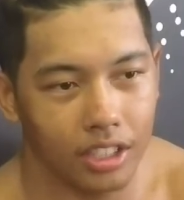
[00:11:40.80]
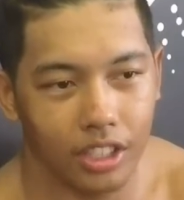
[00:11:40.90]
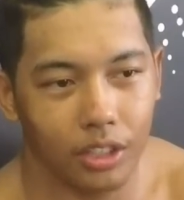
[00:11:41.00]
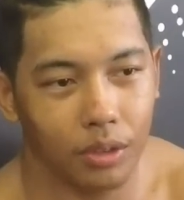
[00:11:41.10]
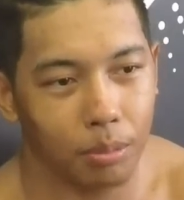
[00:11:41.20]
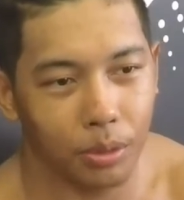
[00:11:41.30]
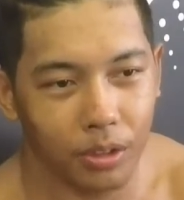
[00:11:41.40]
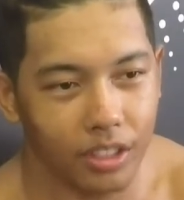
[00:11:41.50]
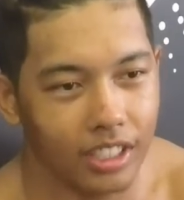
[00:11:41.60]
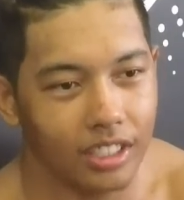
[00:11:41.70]
dealing with
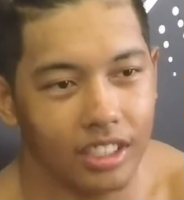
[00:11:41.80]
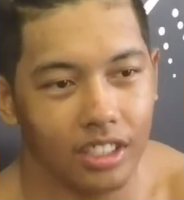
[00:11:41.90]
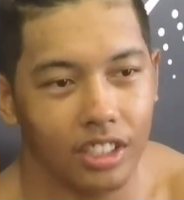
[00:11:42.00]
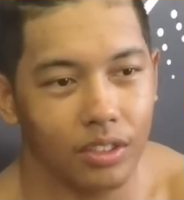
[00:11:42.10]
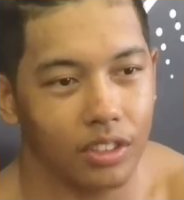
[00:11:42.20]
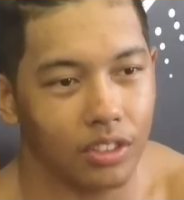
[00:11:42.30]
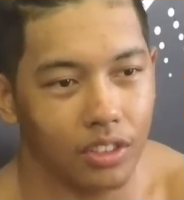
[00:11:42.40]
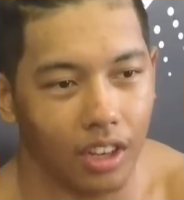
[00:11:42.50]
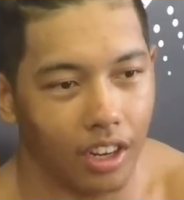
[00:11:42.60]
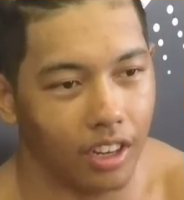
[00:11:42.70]
bullies, dealing with
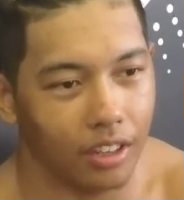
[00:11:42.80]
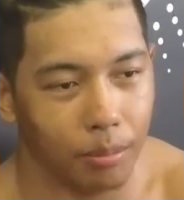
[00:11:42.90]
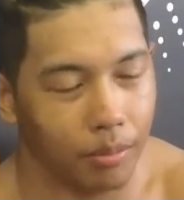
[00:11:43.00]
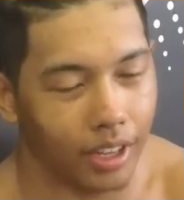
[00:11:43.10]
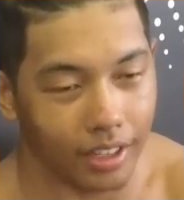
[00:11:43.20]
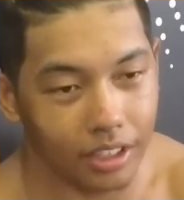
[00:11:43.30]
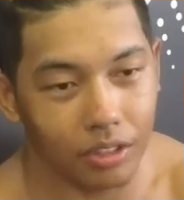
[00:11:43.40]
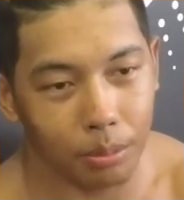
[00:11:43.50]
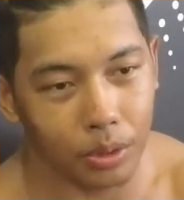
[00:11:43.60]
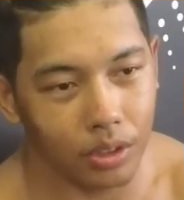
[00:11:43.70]

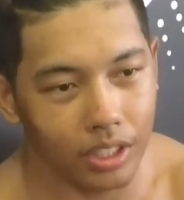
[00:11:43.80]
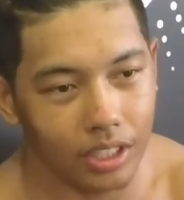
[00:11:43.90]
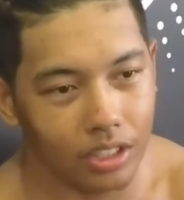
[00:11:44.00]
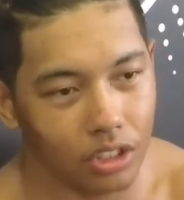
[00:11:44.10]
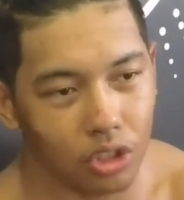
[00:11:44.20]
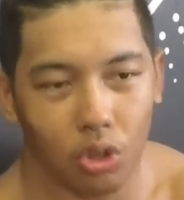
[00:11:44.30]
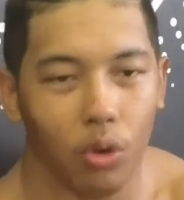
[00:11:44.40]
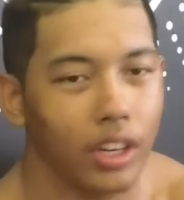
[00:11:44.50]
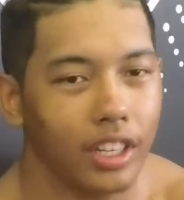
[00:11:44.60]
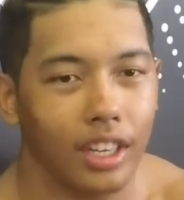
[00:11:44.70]
bullies, just
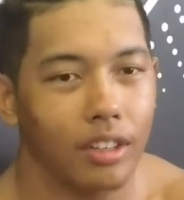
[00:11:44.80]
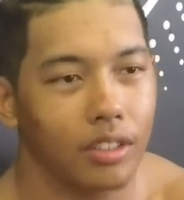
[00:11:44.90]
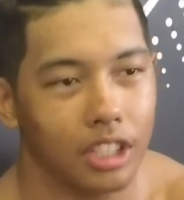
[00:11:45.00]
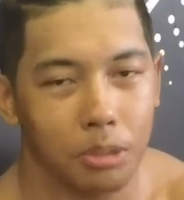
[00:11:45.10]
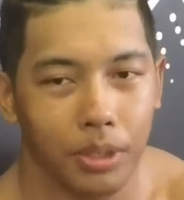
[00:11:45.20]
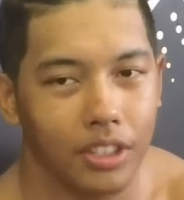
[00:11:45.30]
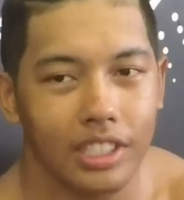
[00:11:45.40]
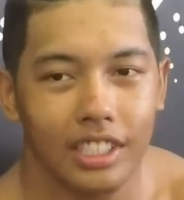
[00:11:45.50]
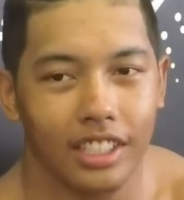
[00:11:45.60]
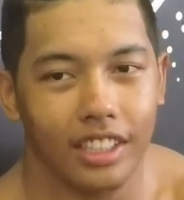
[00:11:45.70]
growing up,
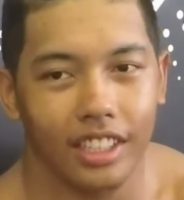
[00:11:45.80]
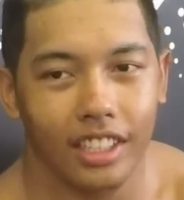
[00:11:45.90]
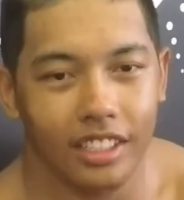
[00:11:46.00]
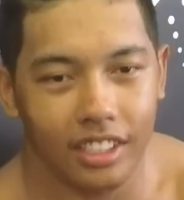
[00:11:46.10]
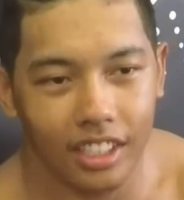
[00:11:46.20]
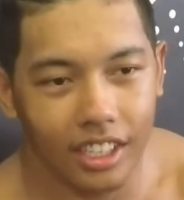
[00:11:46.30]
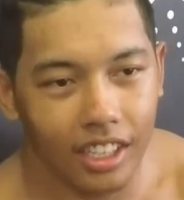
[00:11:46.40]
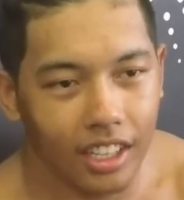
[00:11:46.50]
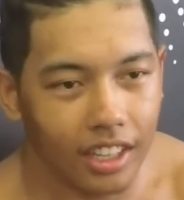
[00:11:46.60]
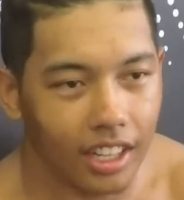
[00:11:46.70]
experiencing things,
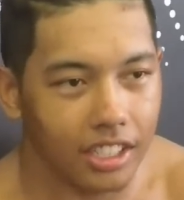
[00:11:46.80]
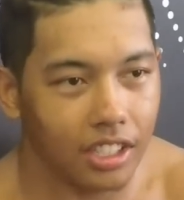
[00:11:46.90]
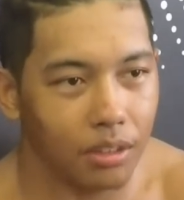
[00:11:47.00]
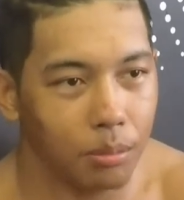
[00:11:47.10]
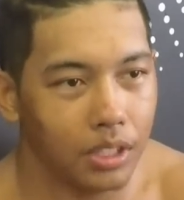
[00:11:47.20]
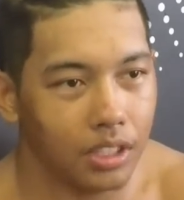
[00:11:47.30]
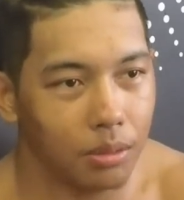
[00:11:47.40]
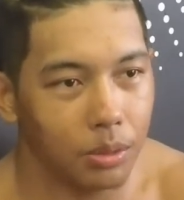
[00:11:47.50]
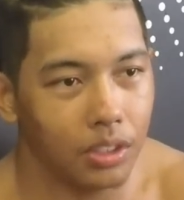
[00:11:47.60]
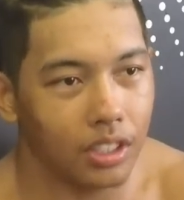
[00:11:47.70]
that's helped me
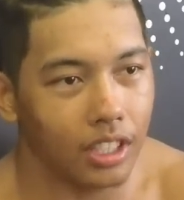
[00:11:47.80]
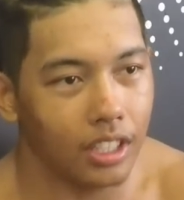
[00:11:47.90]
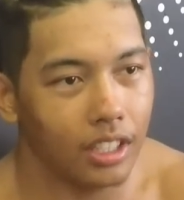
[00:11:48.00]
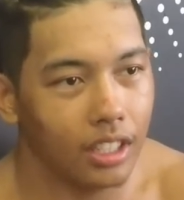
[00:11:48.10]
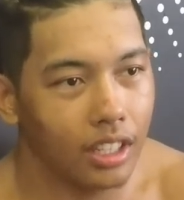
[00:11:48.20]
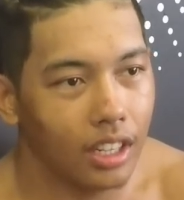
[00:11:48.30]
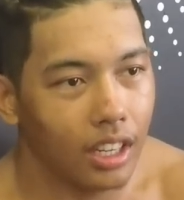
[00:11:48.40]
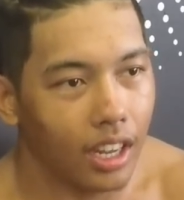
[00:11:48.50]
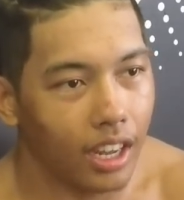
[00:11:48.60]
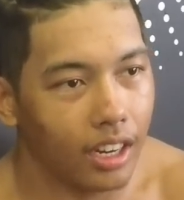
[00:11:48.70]
communicate.
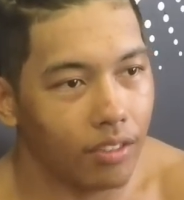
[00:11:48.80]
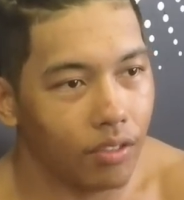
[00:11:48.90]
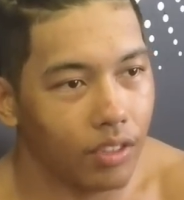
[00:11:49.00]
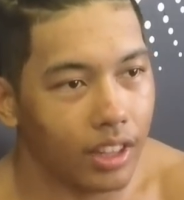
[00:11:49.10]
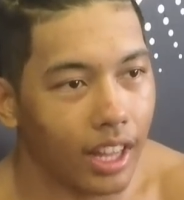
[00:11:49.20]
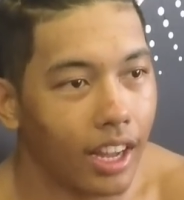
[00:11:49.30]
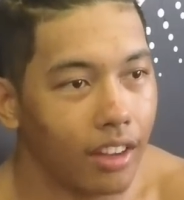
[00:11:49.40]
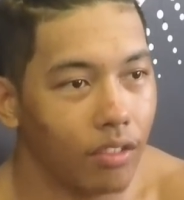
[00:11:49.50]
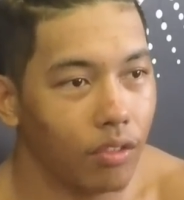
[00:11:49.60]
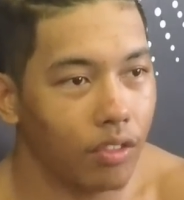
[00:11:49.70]
And with
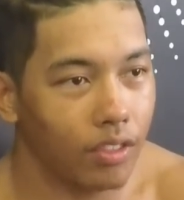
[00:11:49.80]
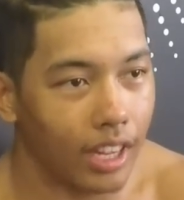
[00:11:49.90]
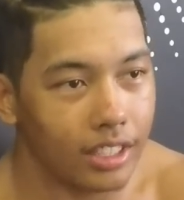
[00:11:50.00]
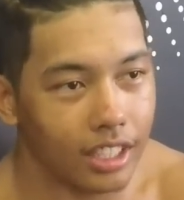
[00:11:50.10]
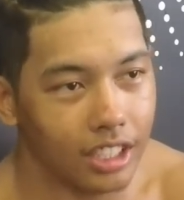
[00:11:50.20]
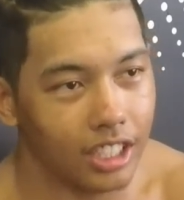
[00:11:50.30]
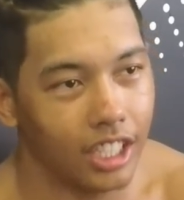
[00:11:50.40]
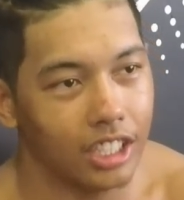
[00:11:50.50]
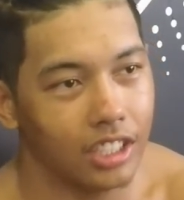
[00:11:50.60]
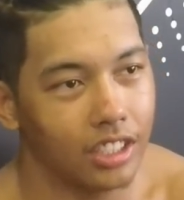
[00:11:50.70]
that, that's
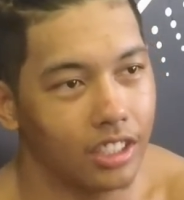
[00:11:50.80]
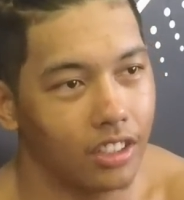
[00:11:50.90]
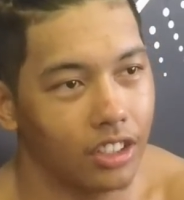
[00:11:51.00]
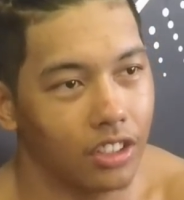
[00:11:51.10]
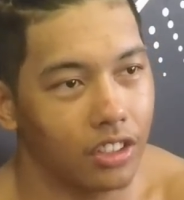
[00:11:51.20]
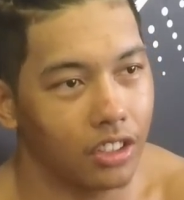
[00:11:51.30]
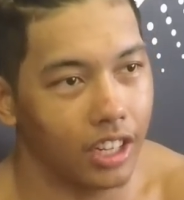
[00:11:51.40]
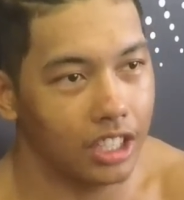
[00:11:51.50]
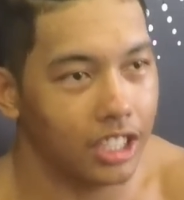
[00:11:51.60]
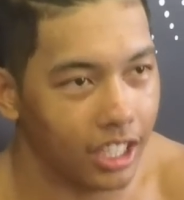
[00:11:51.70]
education, you know,
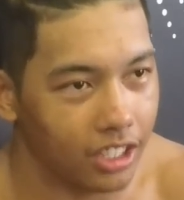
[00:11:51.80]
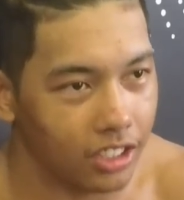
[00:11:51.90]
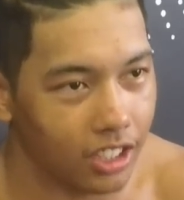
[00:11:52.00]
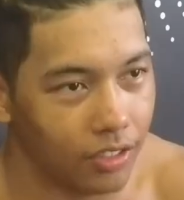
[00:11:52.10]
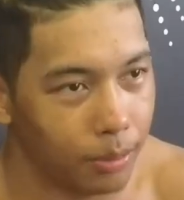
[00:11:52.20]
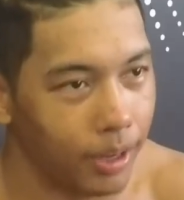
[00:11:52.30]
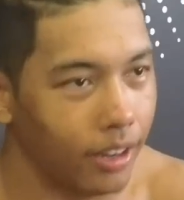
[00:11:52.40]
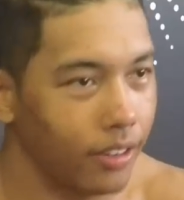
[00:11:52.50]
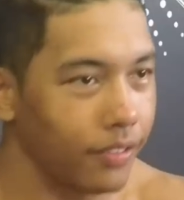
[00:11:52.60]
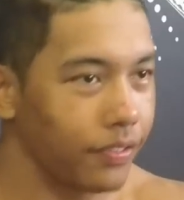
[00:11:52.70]
you're educating yourself
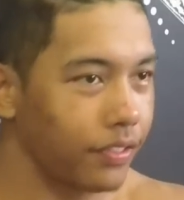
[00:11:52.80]
about